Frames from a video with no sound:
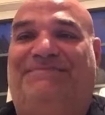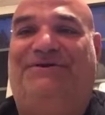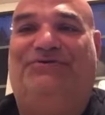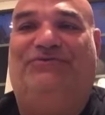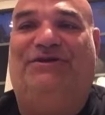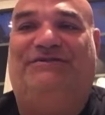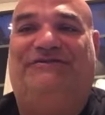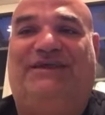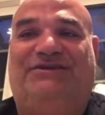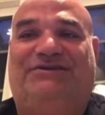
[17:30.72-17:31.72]
here running
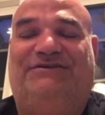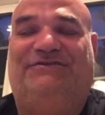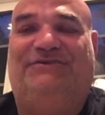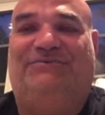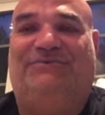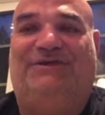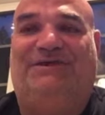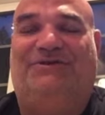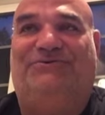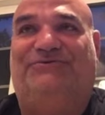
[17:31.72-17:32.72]
stations, and
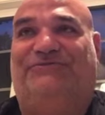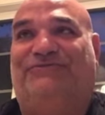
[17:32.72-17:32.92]
you know, it was a